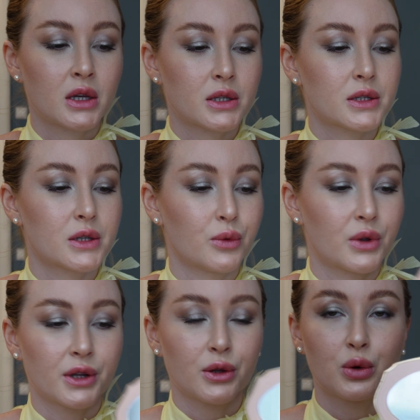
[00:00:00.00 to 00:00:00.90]
So
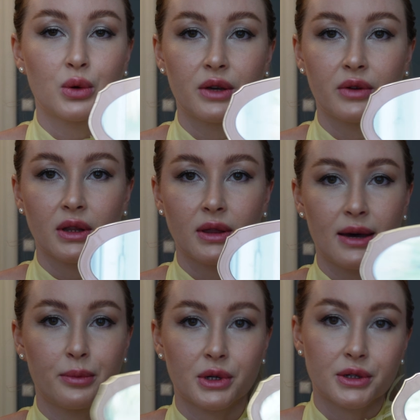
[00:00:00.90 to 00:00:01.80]
there are no even
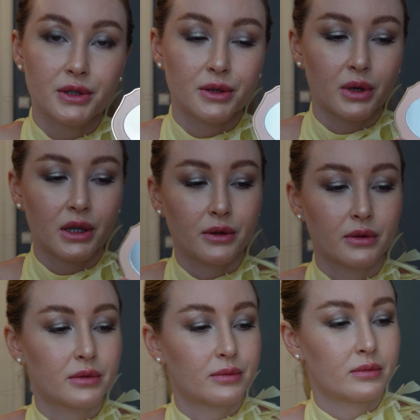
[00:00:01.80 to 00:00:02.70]
numbers, so I
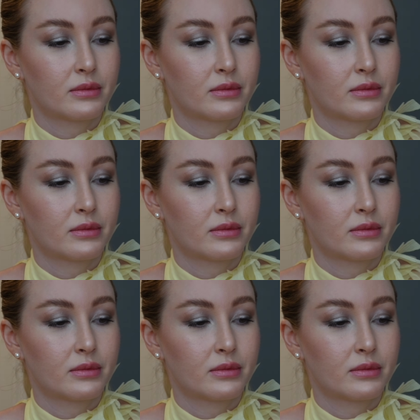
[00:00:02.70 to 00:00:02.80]
cannot